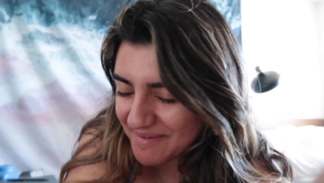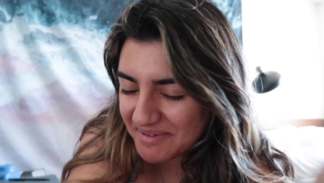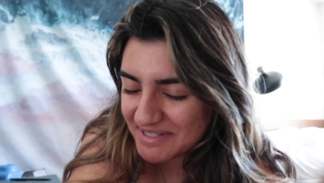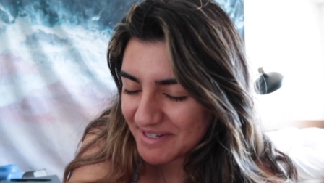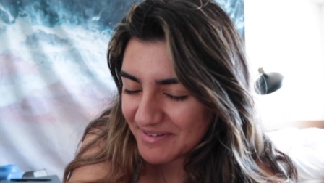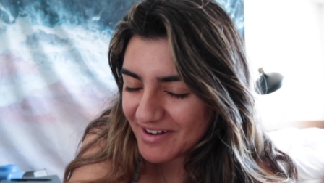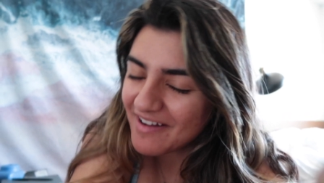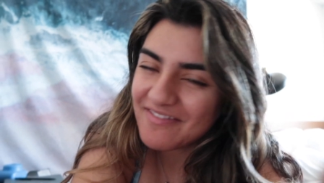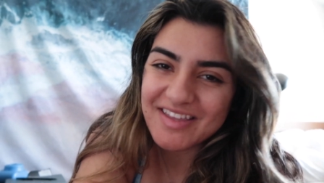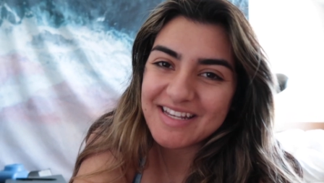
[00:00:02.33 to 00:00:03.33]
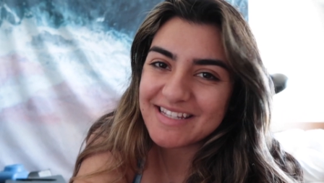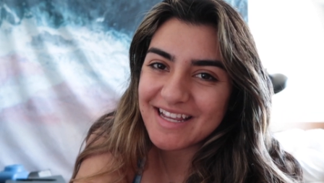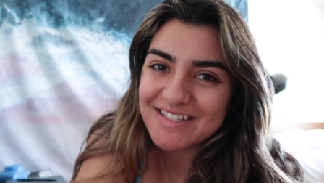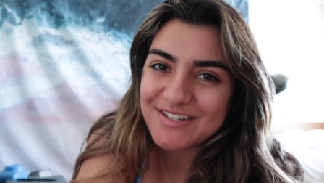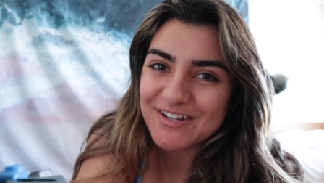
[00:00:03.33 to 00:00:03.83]
episode of the
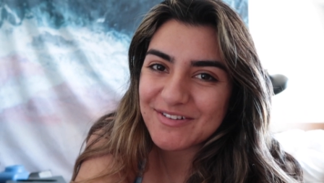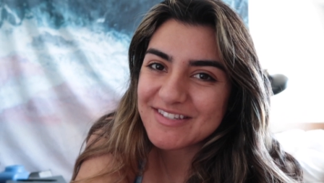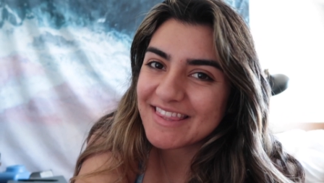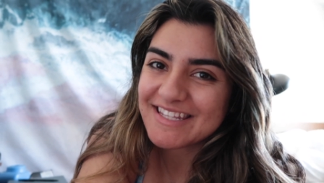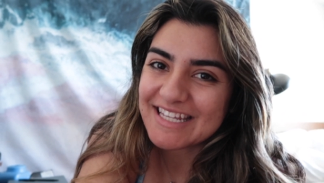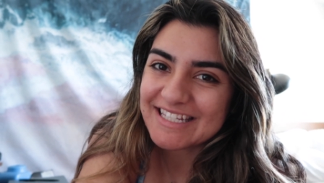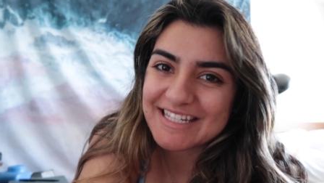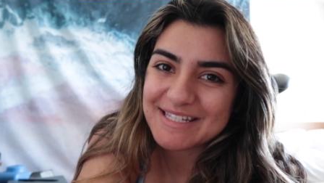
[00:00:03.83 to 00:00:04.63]
Daisy Jones and the Six